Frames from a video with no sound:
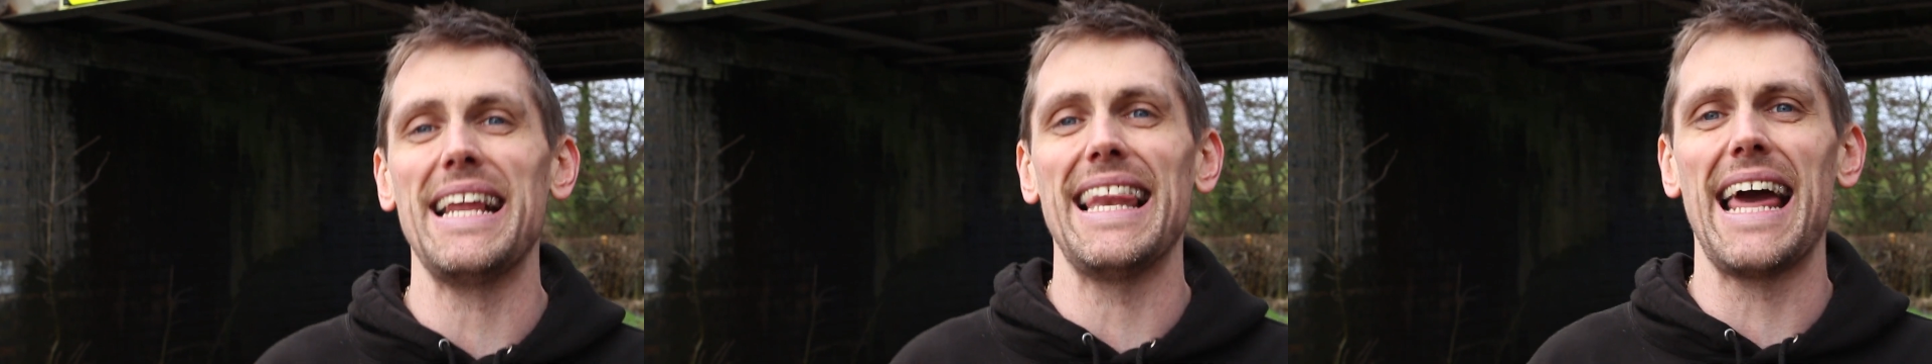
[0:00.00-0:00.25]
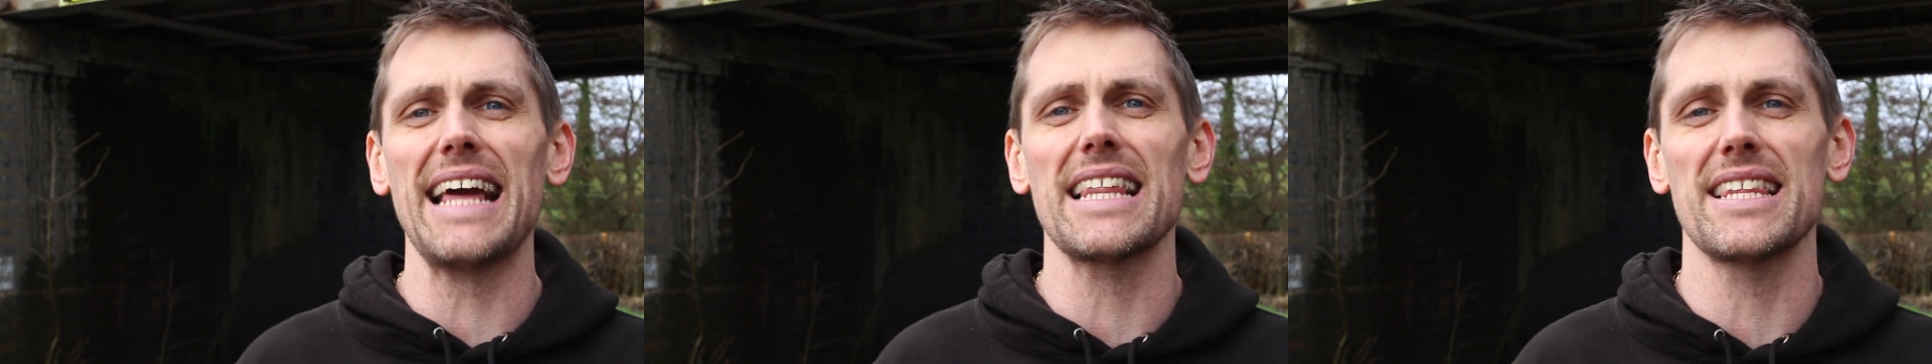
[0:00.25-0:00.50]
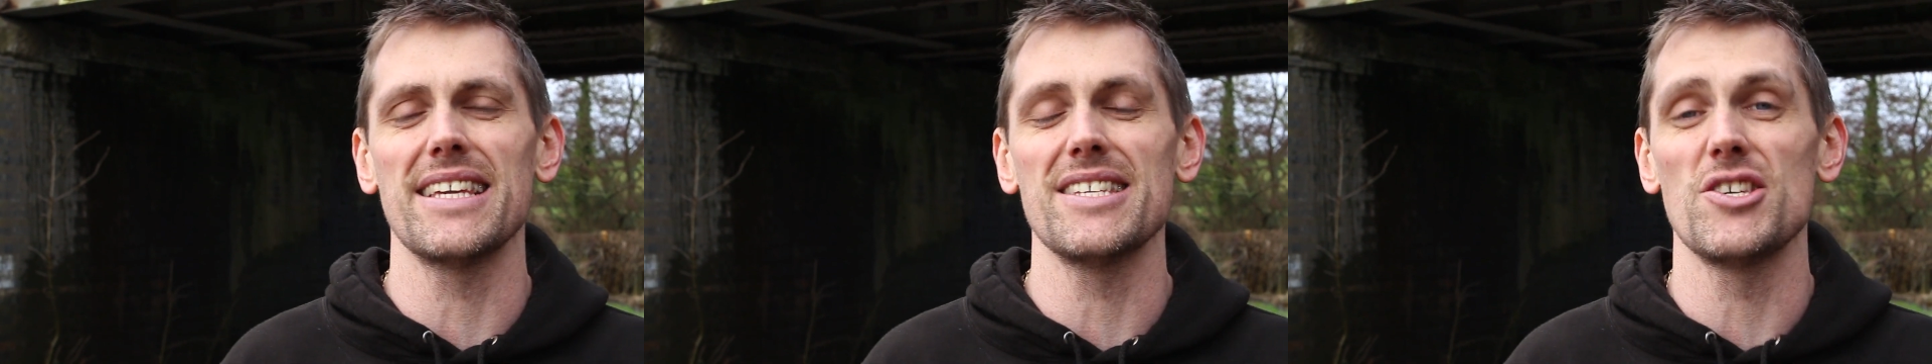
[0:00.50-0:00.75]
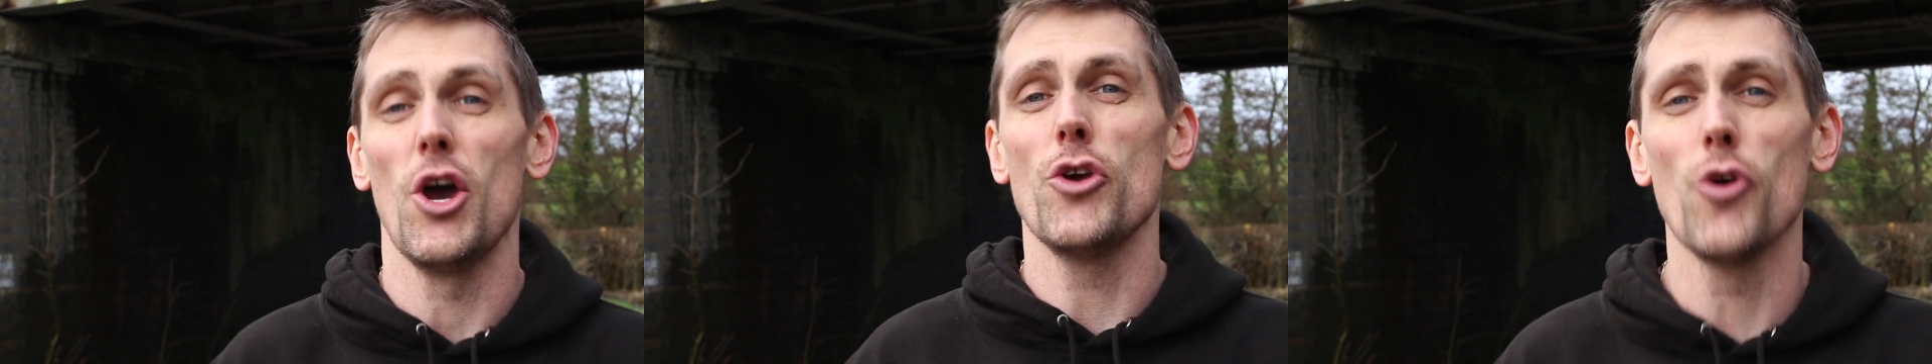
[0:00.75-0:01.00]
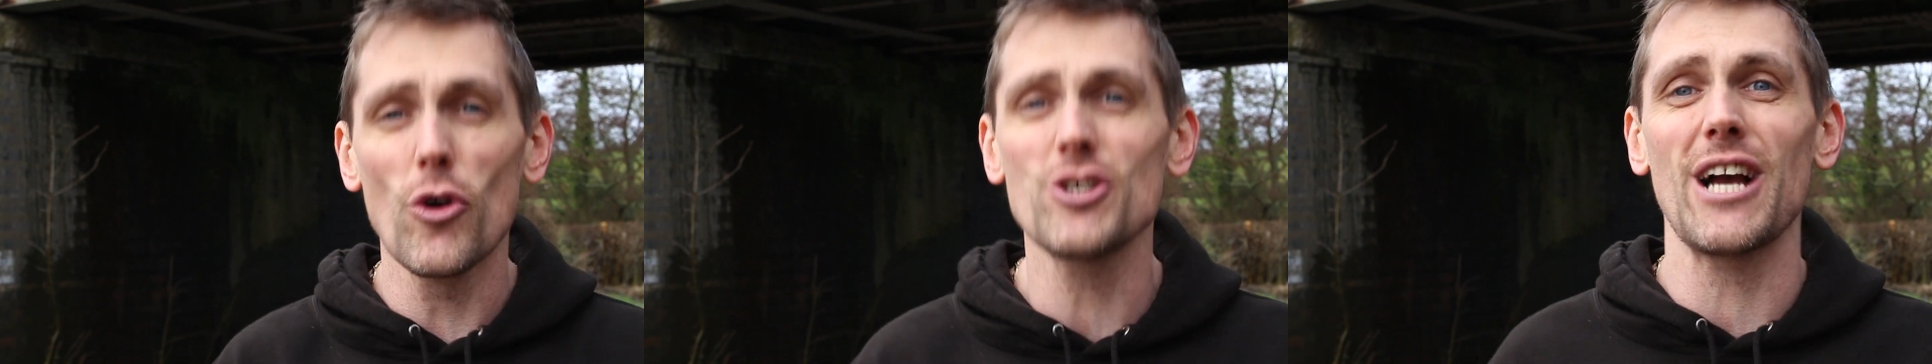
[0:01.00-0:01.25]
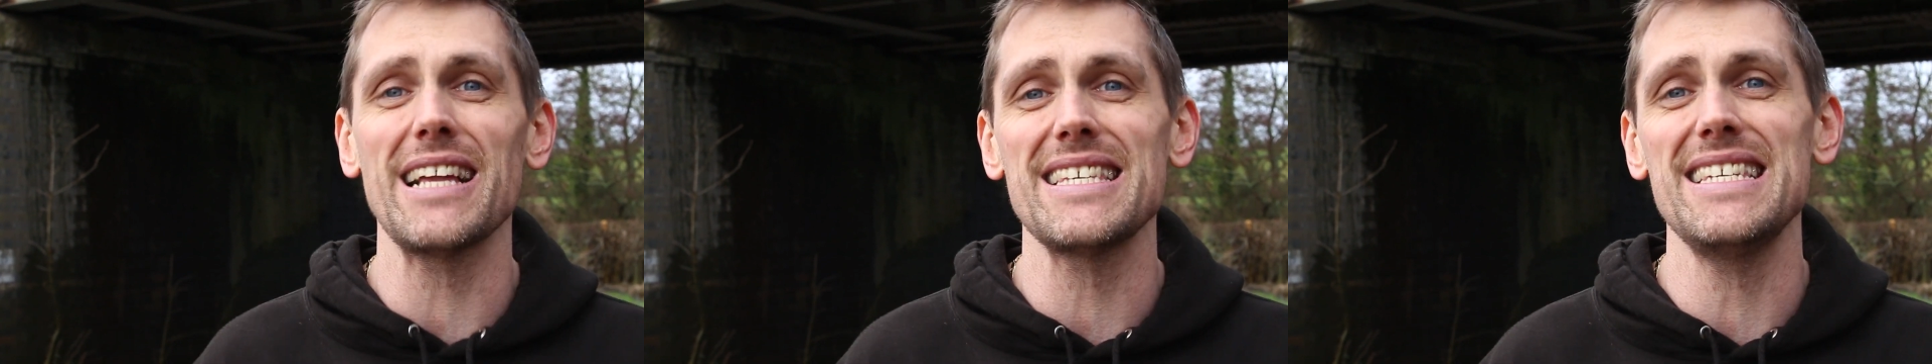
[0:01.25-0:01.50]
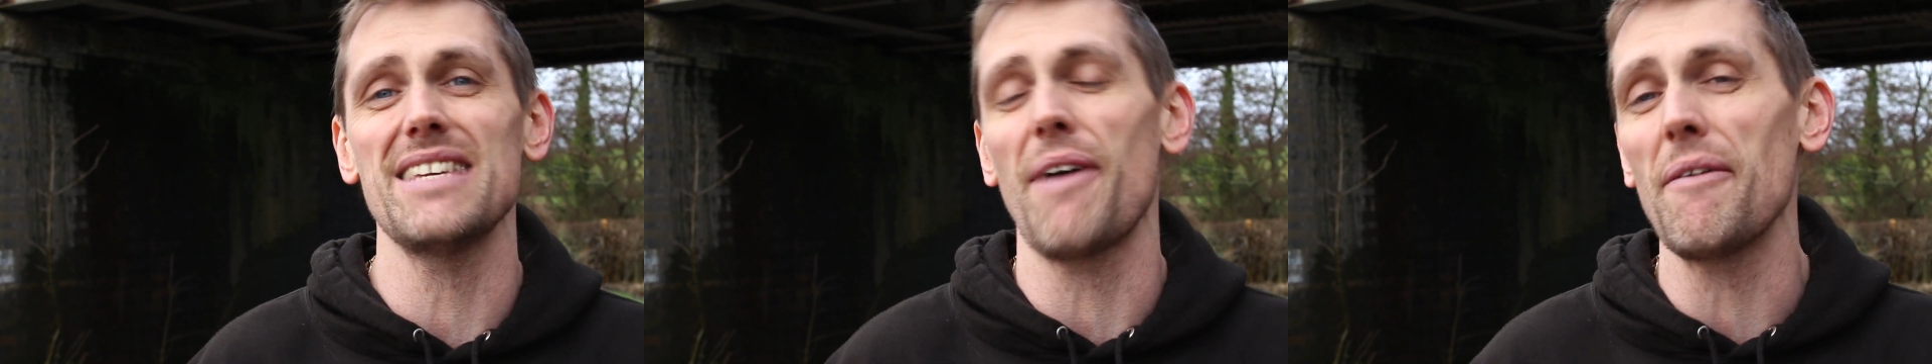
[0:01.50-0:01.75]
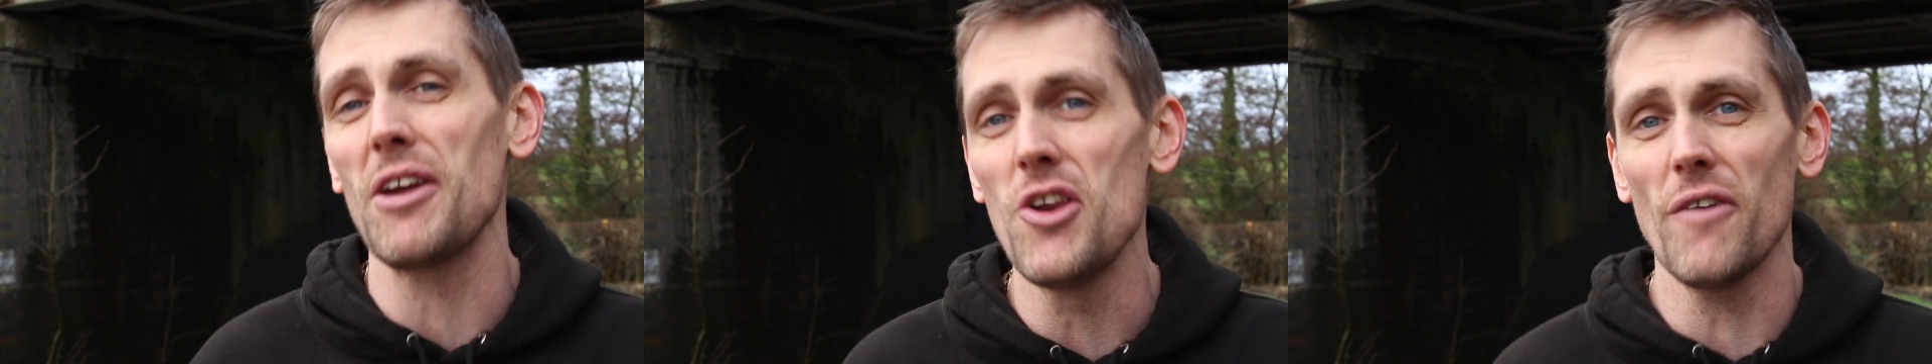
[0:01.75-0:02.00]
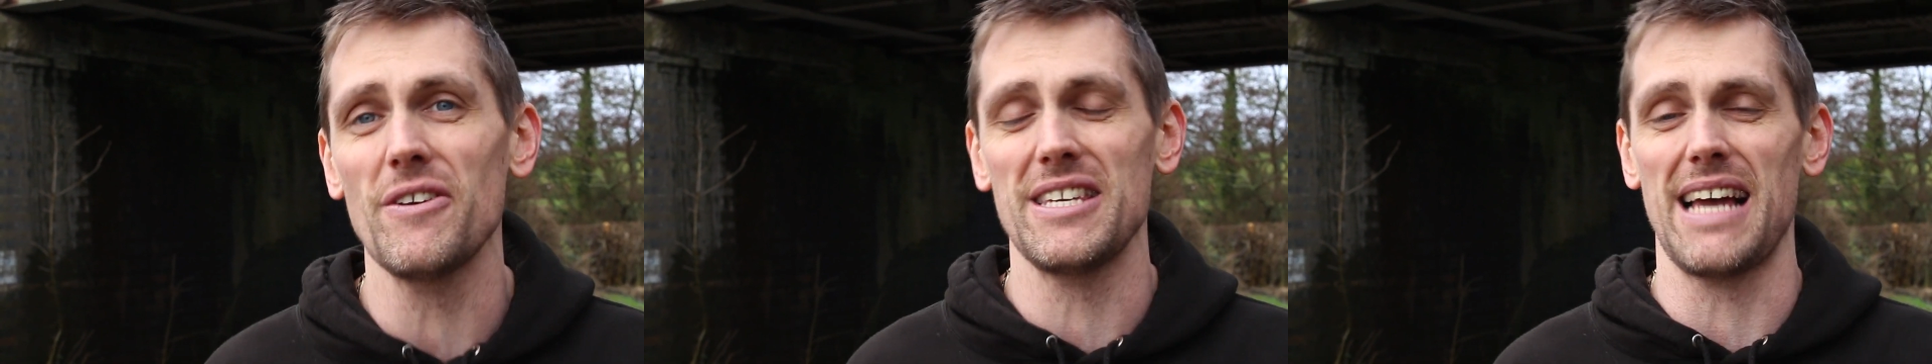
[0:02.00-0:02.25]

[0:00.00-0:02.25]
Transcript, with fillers: it lengthens, your chances of having another